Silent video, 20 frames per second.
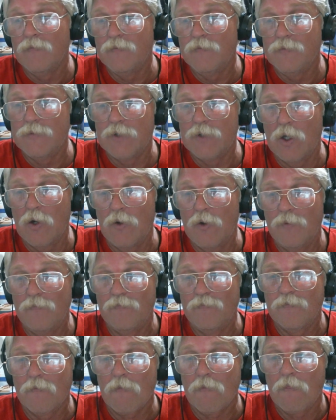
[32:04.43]
So,
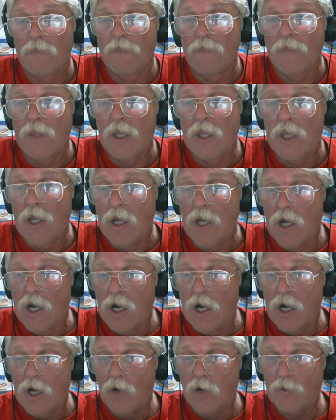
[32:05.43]

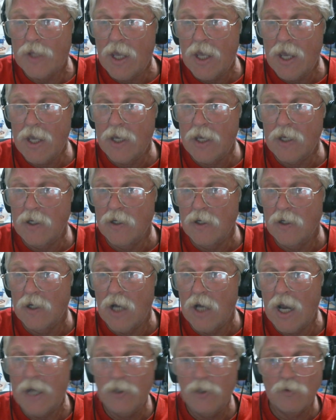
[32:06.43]
okay,
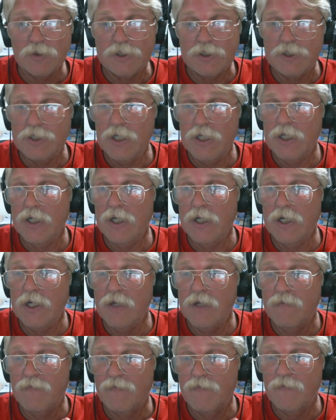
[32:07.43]
I don't see
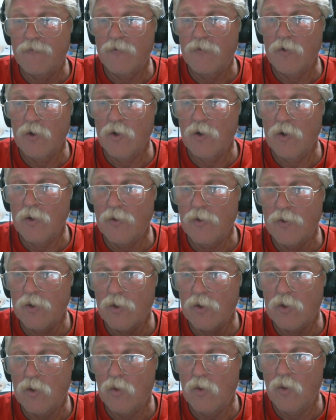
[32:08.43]
any
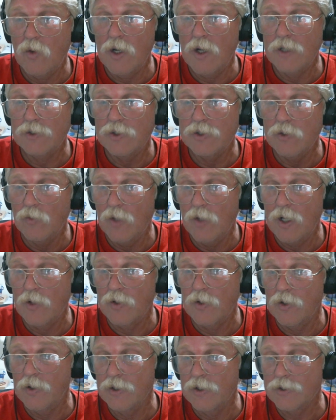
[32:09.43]
further question. Well,
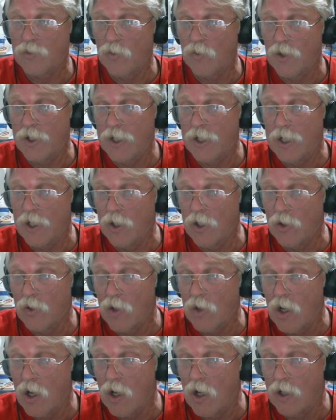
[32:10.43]
there is one
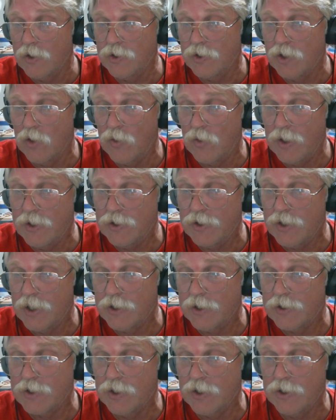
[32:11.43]
here. Uh, Joni
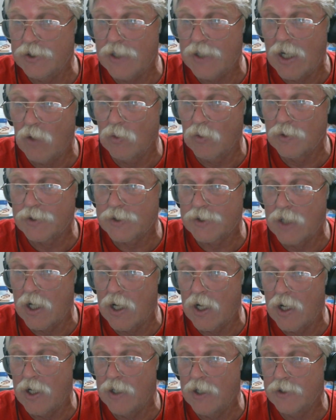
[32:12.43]
Jensen, dowel
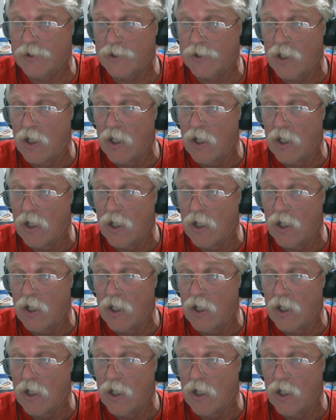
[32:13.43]
size.